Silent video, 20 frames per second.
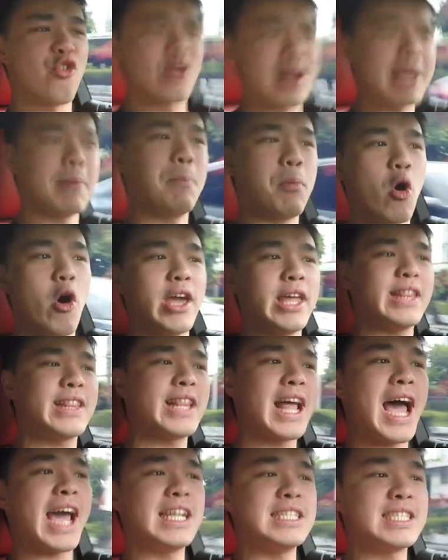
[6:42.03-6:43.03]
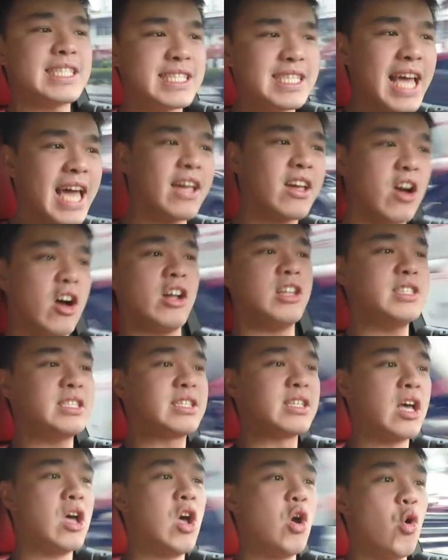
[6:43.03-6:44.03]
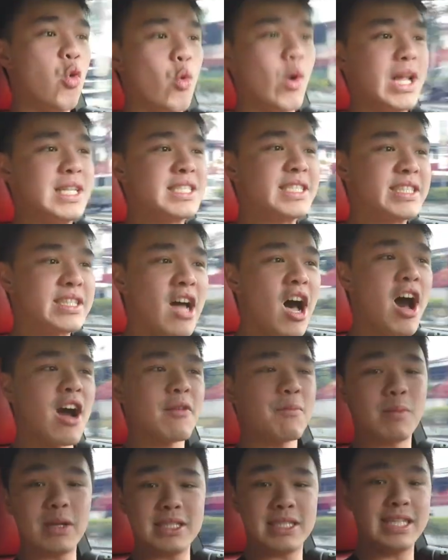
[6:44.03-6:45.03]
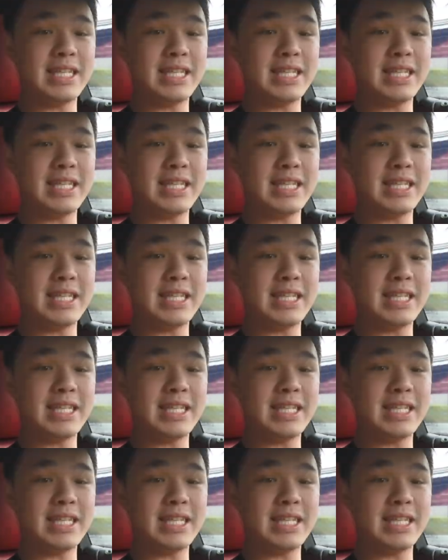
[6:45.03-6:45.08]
3.9 seconds when stock, but